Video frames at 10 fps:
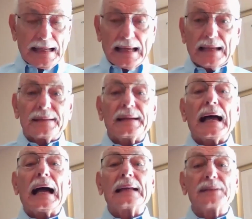I,
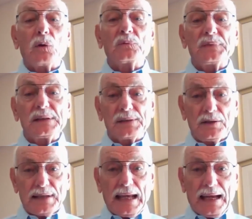I don't fill
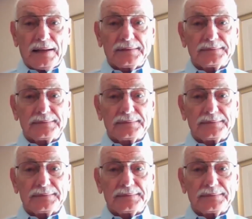those out.